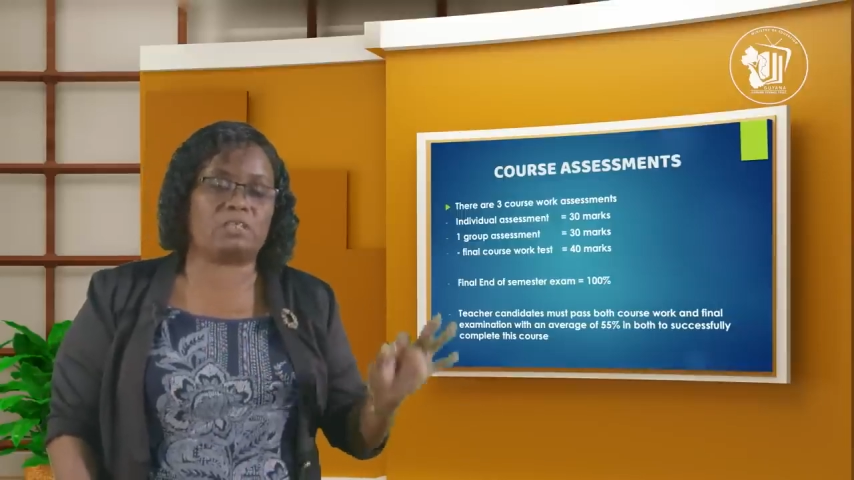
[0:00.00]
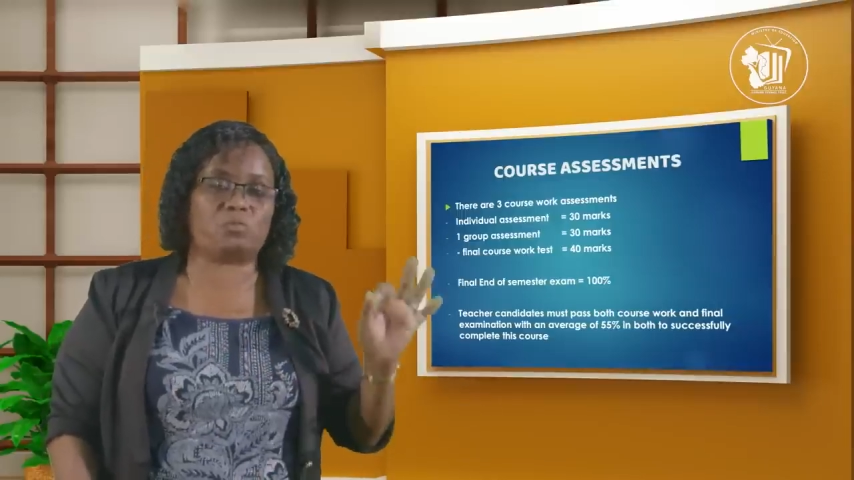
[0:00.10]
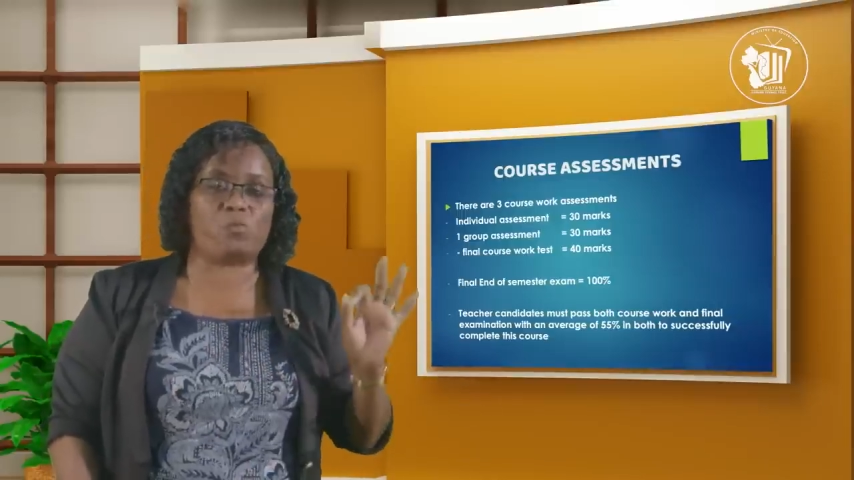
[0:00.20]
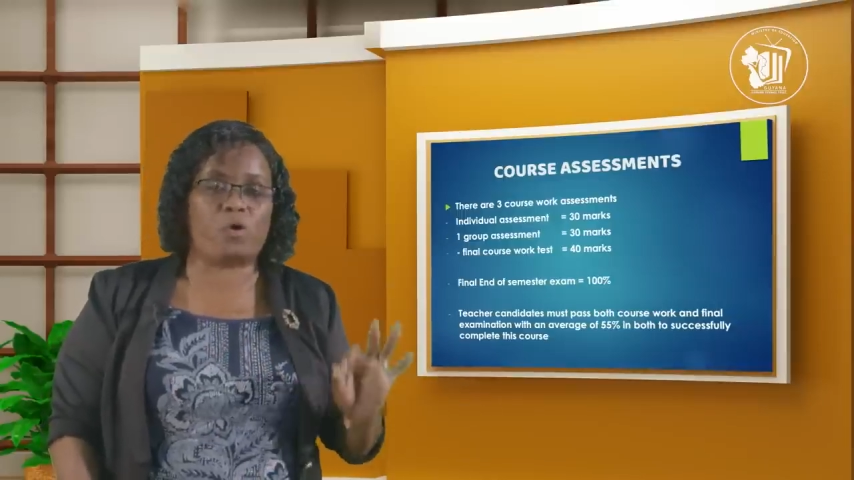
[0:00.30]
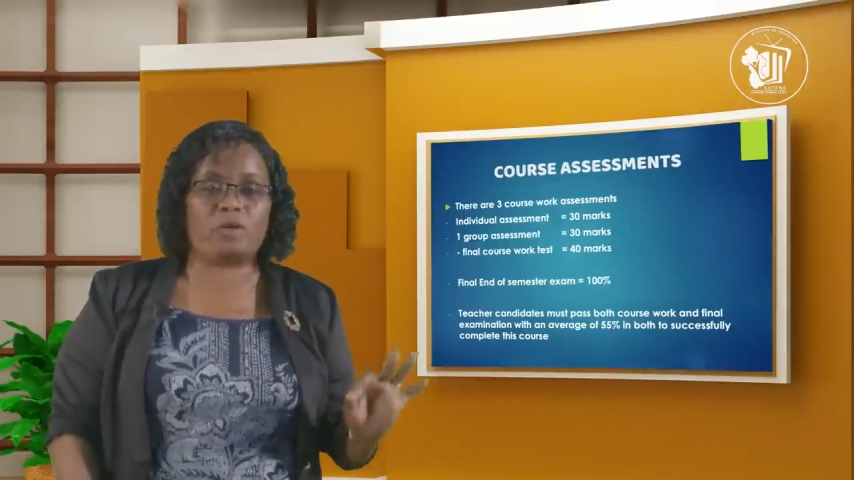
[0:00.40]

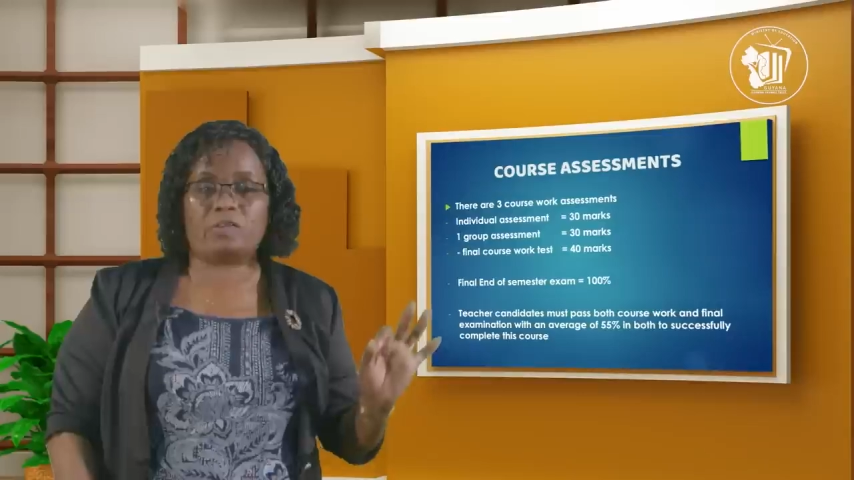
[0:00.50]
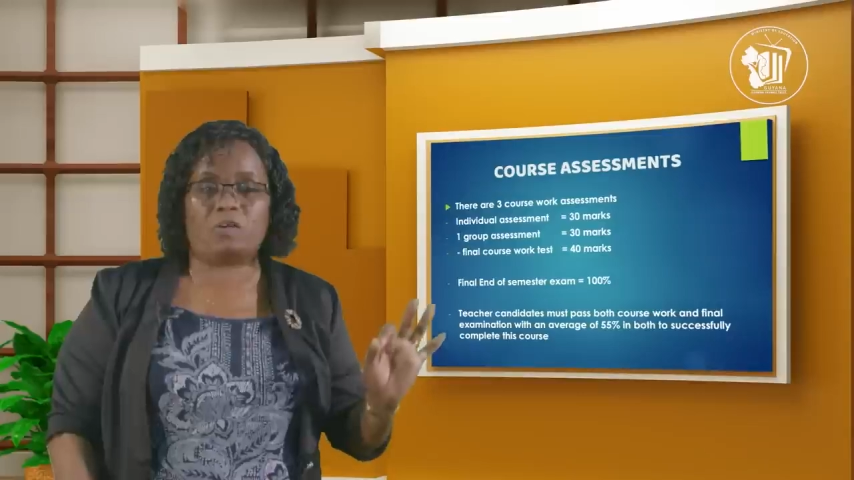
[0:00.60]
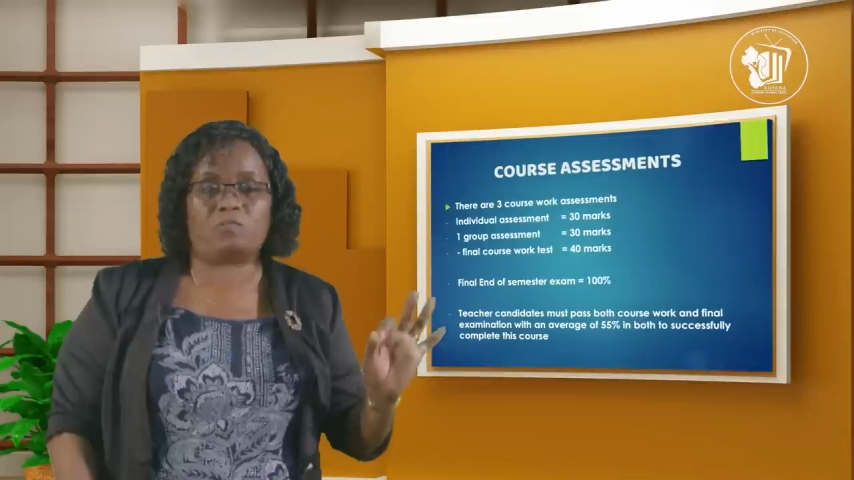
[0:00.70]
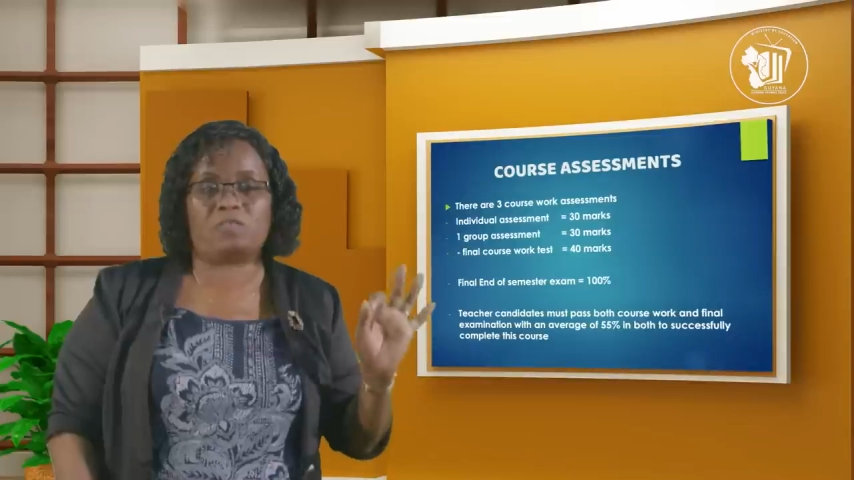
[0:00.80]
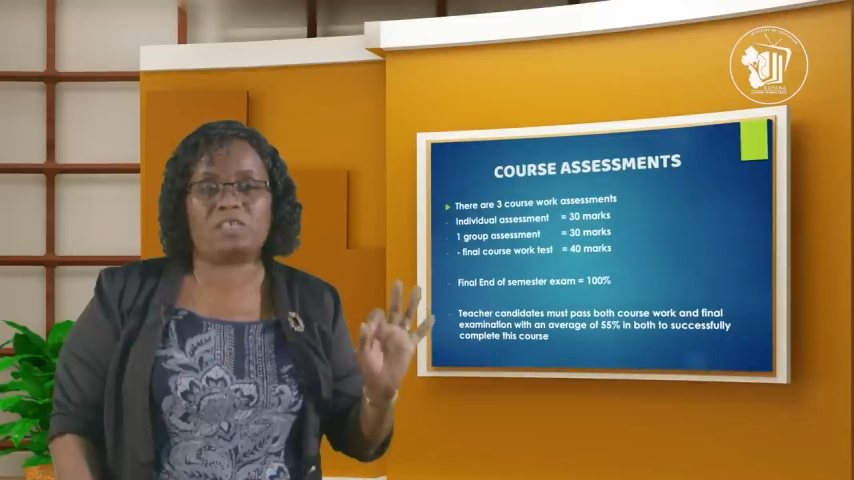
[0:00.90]
It's one
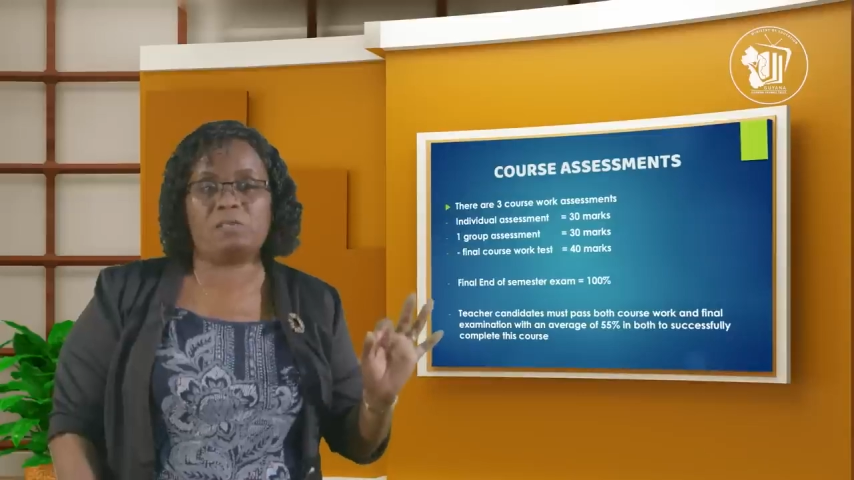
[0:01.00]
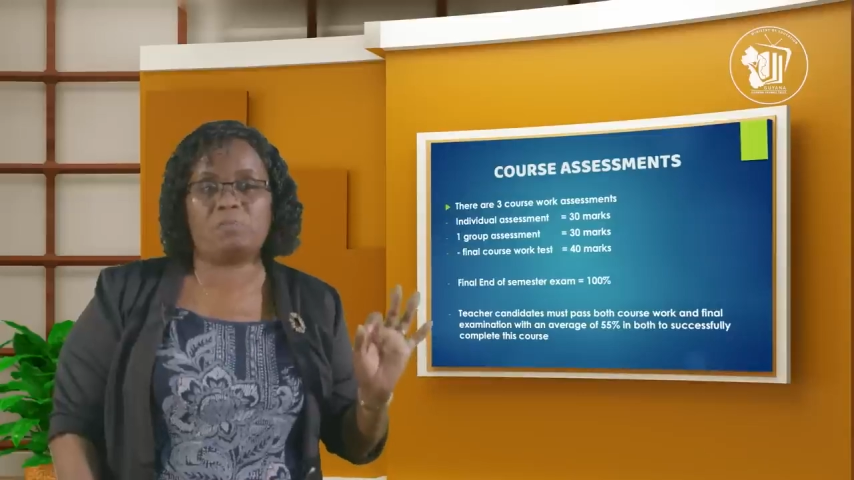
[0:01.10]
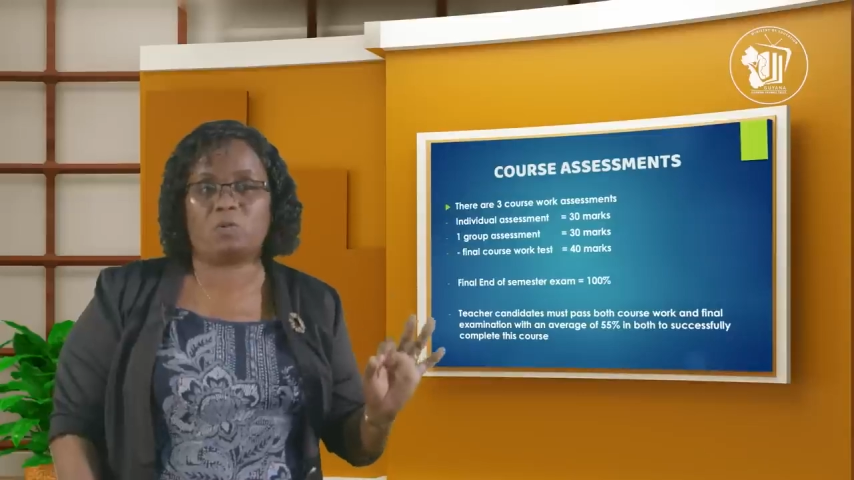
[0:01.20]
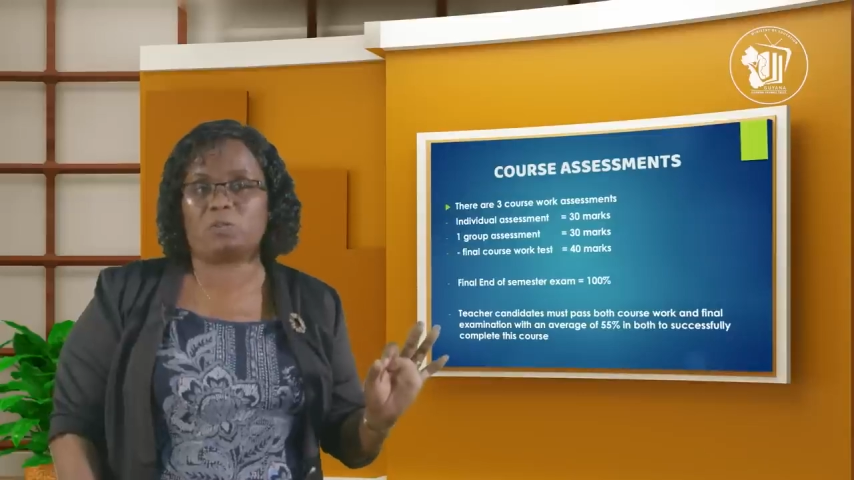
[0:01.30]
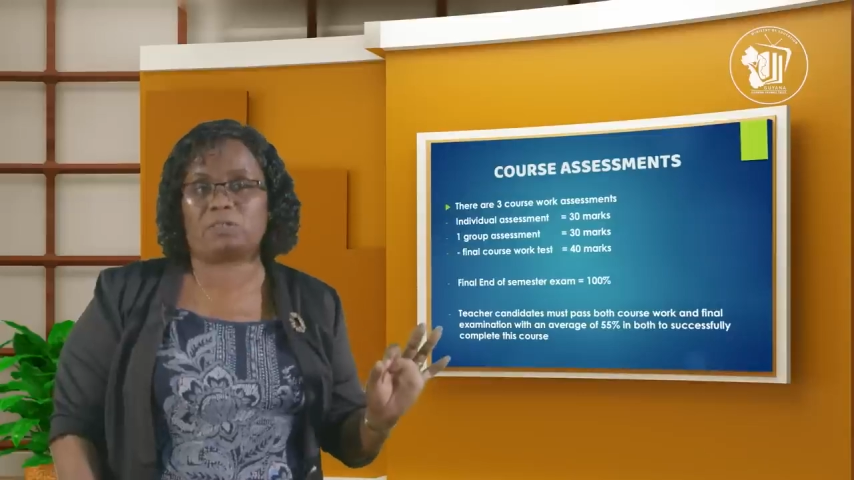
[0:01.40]
of the
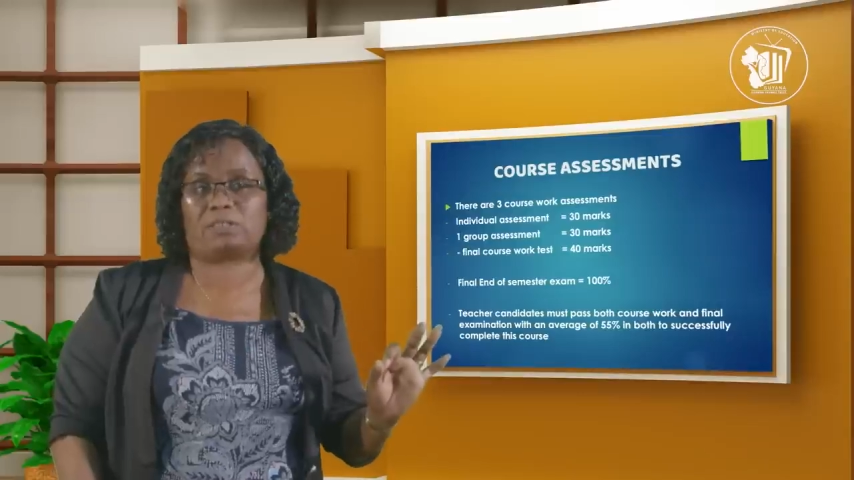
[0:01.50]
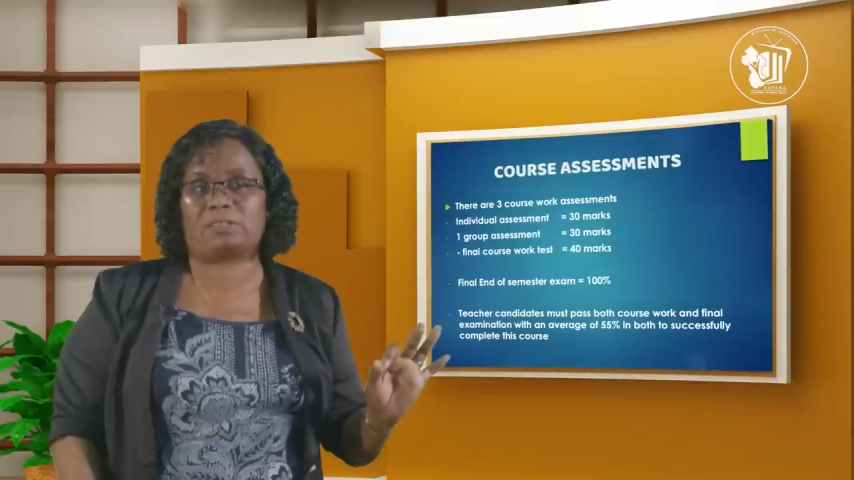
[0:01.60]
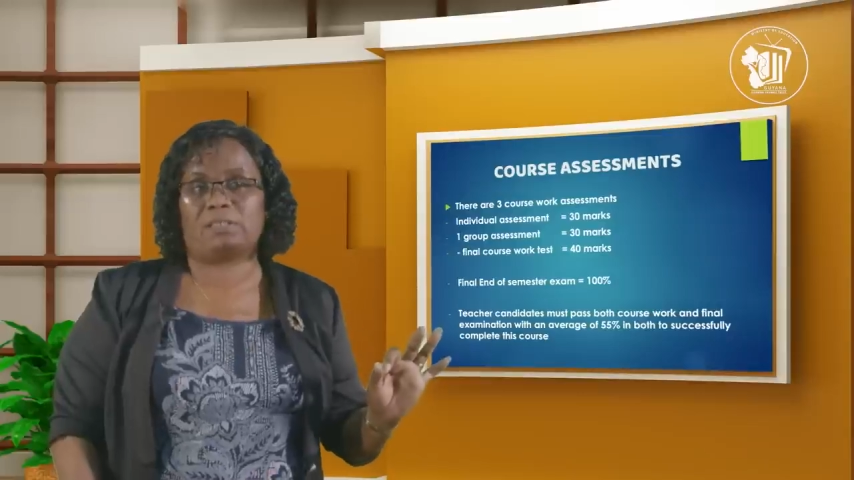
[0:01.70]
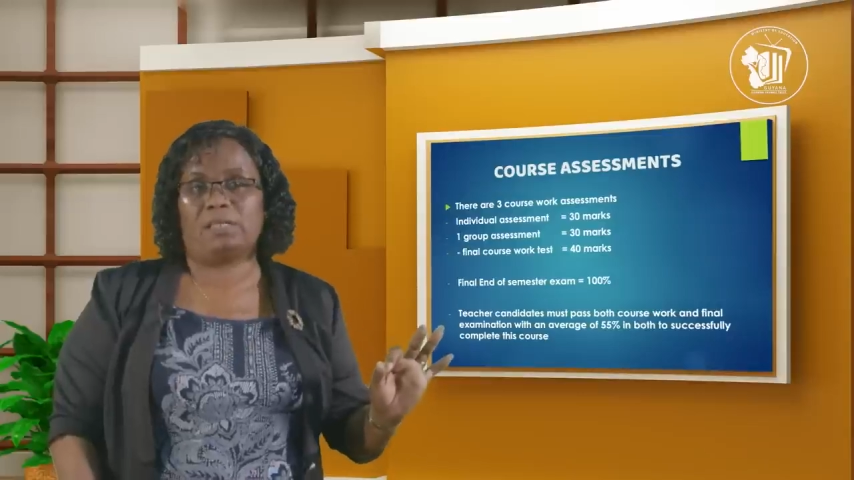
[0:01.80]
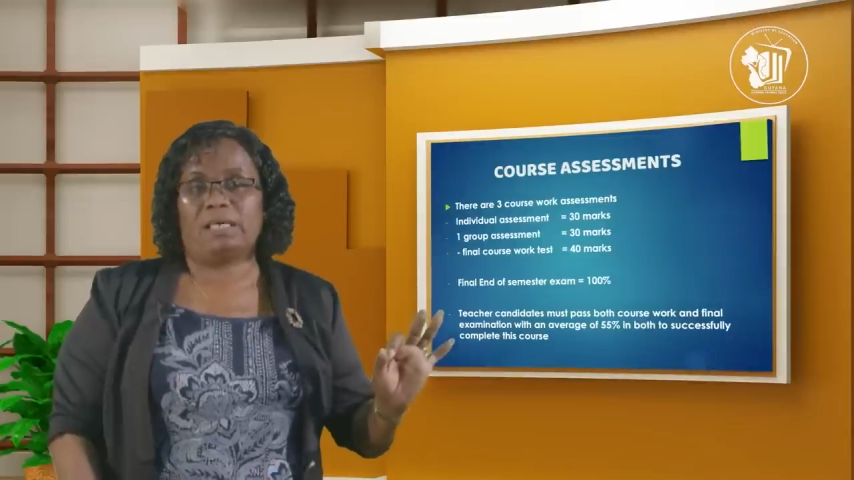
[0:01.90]
most